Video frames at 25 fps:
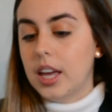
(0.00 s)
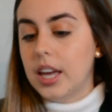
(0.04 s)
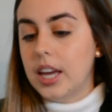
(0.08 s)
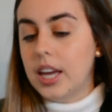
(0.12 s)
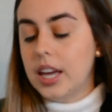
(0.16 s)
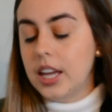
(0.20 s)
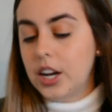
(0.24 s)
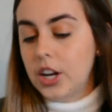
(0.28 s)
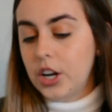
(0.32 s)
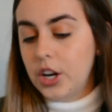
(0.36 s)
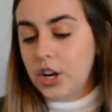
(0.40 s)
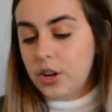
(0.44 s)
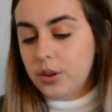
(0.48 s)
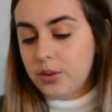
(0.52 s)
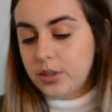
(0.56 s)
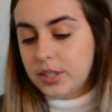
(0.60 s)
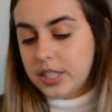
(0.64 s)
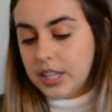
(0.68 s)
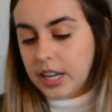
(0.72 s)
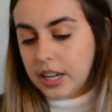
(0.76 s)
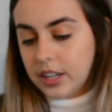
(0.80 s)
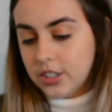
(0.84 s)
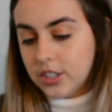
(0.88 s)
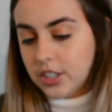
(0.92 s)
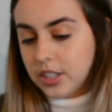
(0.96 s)
in a note
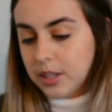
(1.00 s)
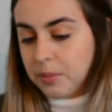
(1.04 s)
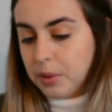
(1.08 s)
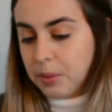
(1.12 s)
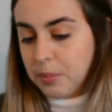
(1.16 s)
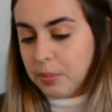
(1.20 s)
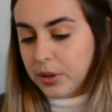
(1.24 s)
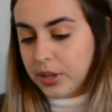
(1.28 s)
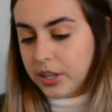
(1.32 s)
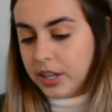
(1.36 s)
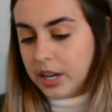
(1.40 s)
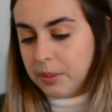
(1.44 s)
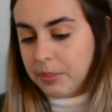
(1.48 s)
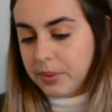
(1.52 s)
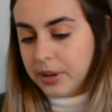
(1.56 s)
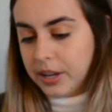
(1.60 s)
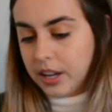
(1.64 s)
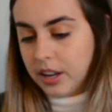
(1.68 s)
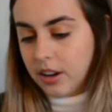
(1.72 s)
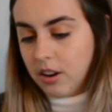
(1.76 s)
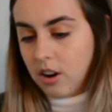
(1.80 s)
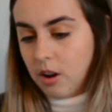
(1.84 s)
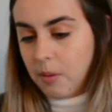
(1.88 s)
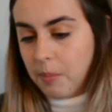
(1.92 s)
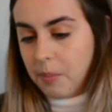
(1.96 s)
section. Let me pull it up
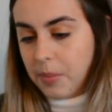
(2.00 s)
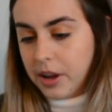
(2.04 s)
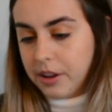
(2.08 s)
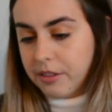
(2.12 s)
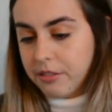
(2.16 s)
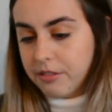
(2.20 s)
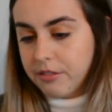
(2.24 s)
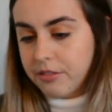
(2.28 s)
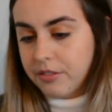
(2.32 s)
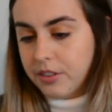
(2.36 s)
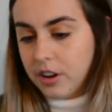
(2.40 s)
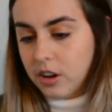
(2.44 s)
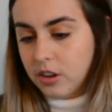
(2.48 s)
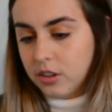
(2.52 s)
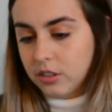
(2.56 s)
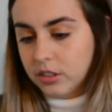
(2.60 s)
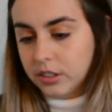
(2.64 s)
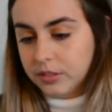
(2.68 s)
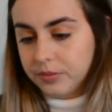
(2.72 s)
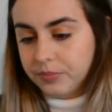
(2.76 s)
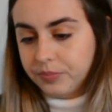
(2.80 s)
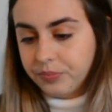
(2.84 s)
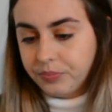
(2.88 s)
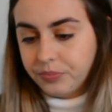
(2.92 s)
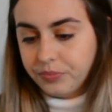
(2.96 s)
again on my
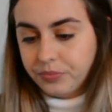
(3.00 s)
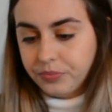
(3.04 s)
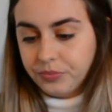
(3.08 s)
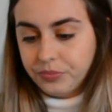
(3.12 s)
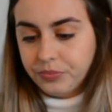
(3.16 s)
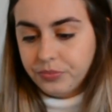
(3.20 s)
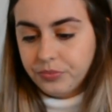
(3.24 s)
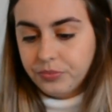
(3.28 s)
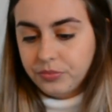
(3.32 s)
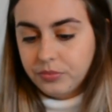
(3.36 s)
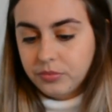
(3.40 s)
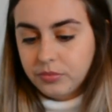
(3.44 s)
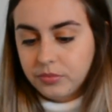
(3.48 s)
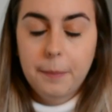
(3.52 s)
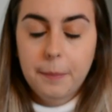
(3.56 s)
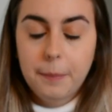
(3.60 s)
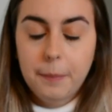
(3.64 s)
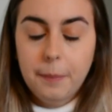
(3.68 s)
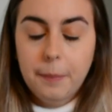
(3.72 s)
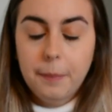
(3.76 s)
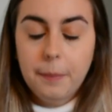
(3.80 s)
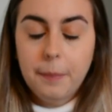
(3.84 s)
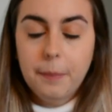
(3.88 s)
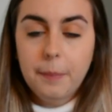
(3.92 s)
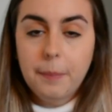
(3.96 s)
phone.
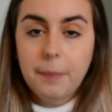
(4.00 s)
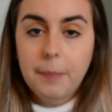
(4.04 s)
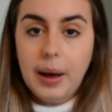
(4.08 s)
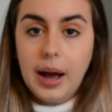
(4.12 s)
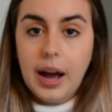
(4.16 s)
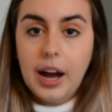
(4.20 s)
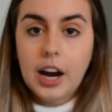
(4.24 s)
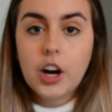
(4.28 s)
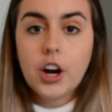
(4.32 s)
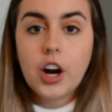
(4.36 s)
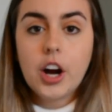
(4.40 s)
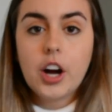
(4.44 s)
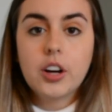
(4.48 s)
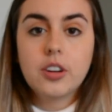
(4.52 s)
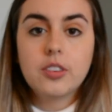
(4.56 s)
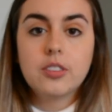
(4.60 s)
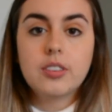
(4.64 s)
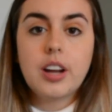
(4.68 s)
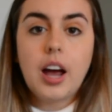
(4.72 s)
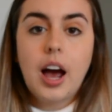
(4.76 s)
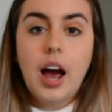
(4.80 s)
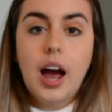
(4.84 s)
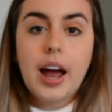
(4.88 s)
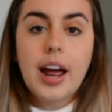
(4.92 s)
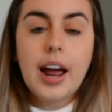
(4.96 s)
Background,
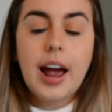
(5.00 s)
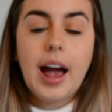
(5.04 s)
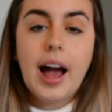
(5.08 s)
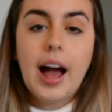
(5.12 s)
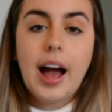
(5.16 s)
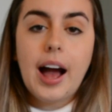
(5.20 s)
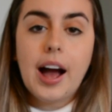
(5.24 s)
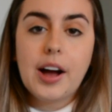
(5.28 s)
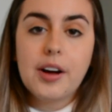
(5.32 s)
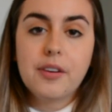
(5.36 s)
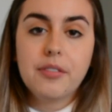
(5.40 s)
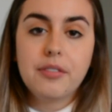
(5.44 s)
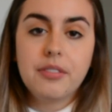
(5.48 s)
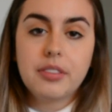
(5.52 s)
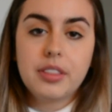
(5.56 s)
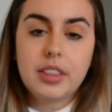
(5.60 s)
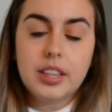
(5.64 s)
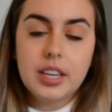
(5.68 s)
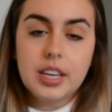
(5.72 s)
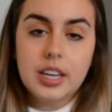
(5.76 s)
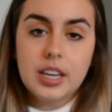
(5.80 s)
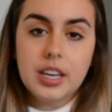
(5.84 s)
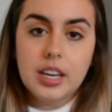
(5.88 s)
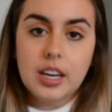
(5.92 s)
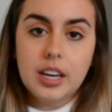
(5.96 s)
I have
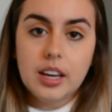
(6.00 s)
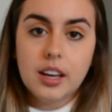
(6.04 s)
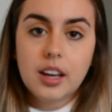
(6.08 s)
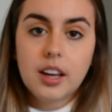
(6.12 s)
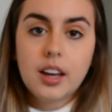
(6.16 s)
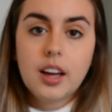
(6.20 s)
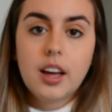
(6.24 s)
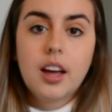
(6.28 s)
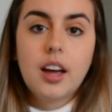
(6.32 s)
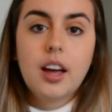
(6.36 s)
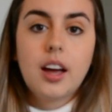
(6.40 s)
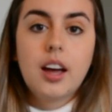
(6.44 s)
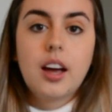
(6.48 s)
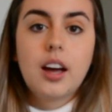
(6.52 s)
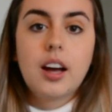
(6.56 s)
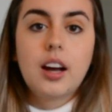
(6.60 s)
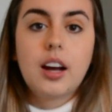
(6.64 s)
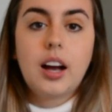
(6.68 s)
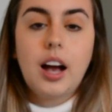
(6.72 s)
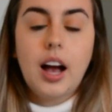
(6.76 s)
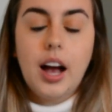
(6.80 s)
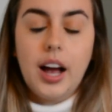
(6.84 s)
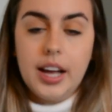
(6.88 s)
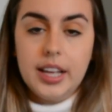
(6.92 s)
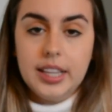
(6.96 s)
the
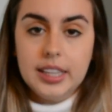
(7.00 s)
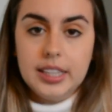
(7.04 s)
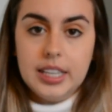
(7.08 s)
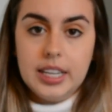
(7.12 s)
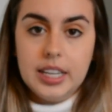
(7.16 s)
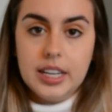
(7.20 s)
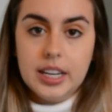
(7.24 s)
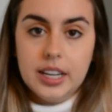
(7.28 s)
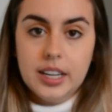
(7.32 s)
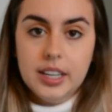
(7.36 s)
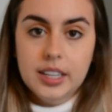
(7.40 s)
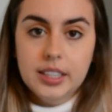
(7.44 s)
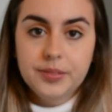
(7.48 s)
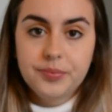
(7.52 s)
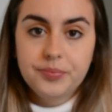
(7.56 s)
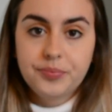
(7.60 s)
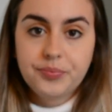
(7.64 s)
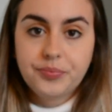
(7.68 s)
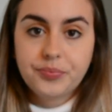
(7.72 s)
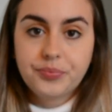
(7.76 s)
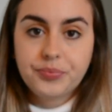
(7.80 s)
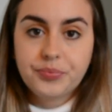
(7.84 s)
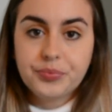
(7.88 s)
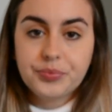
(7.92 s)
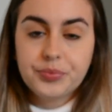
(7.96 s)
Kyleena.
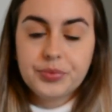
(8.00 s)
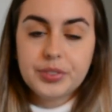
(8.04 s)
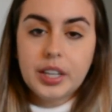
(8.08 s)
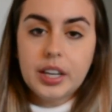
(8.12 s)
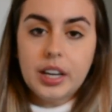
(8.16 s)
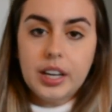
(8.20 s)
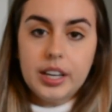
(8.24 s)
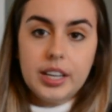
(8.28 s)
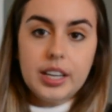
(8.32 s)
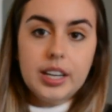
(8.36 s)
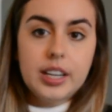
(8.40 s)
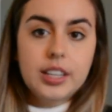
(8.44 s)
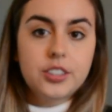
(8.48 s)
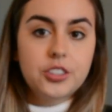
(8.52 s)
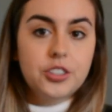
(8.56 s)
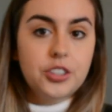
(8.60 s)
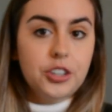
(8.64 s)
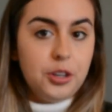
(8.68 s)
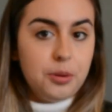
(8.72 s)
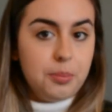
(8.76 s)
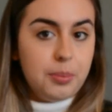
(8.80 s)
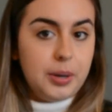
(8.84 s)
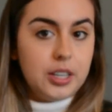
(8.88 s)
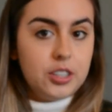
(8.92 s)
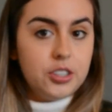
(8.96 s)
I can insert
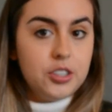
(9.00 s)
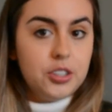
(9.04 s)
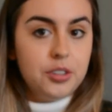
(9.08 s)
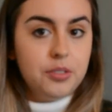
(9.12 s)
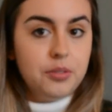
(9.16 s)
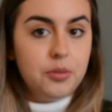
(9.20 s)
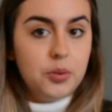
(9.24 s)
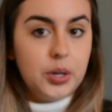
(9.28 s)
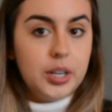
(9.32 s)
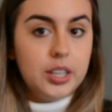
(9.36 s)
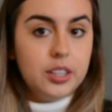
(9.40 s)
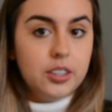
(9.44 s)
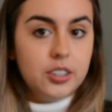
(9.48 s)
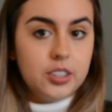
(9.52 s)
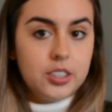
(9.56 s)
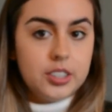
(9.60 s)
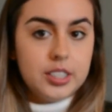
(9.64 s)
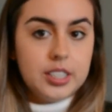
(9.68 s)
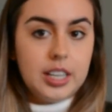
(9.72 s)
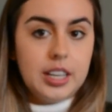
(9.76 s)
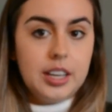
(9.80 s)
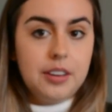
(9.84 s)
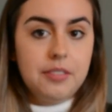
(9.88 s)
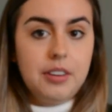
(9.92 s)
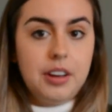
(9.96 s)
a picture of what it looks
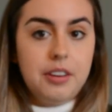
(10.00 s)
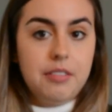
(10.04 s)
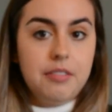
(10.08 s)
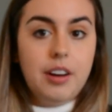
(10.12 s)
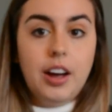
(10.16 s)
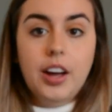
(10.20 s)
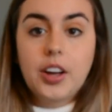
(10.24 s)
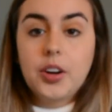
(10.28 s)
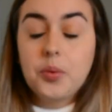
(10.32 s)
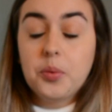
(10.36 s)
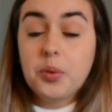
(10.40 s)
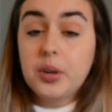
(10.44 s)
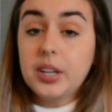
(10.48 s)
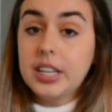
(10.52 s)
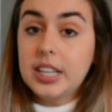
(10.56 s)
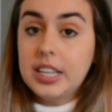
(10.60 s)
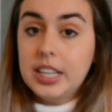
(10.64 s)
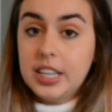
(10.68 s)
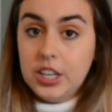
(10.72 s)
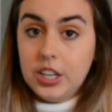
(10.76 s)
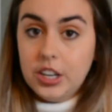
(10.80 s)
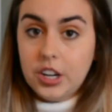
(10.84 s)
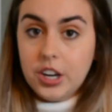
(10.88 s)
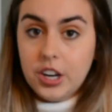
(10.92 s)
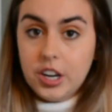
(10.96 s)
like if I find one
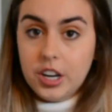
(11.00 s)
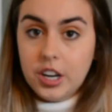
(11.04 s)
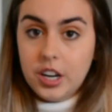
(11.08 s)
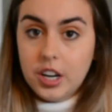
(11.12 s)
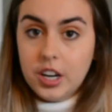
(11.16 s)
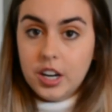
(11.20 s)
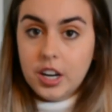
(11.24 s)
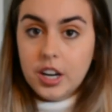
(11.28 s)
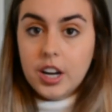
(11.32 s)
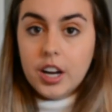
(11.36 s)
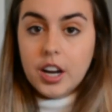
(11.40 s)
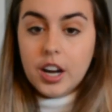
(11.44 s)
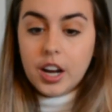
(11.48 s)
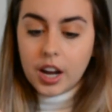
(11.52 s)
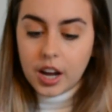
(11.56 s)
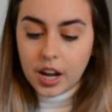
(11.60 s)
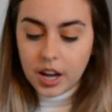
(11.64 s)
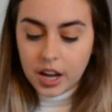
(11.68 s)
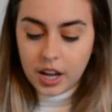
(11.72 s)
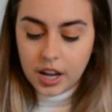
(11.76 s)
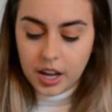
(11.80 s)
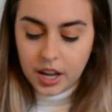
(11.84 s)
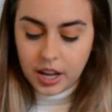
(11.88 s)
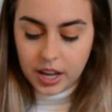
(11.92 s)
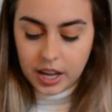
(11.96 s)
here.
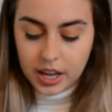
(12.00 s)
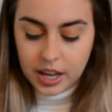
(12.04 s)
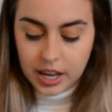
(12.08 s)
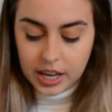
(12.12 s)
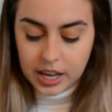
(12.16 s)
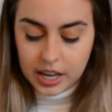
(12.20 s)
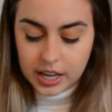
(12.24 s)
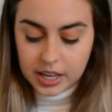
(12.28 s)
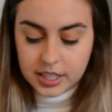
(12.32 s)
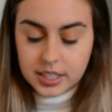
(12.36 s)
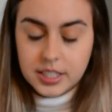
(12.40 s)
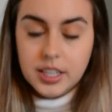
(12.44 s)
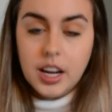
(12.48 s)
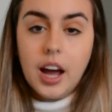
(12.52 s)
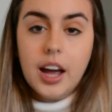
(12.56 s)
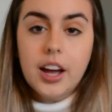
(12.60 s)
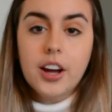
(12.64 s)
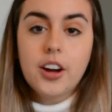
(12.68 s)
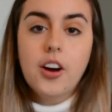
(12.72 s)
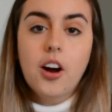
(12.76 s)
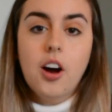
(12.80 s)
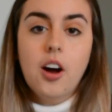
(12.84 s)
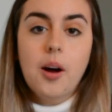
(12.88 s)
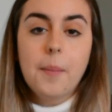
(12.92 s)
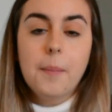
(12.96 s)
And I
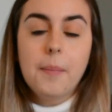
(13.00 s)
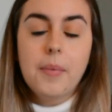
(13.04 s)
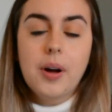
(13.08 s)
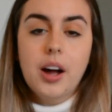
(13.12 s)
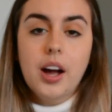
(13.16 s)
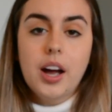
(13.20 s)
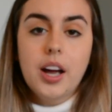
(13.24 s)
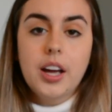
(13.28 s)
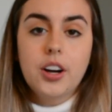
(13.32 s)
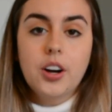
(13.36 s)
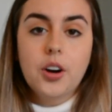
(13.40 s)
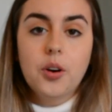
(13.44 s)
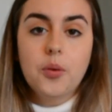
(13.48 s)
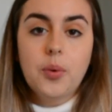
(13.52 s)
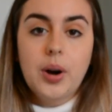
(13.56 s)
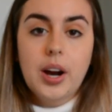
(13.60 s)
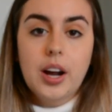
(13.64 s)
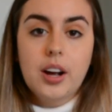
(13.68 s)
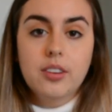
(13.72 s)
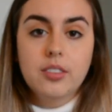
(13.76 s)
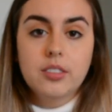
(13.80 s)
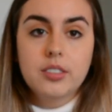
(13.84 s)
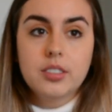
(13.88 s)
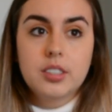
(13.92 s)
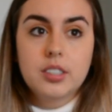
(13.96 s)
got mine
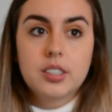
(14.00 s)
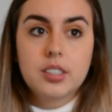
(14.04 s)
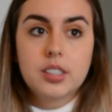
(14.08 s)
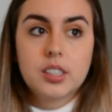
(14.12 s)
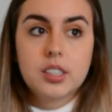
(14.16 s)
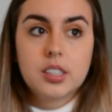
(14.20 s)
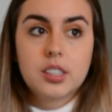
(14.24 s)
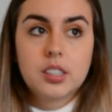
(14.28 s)
around,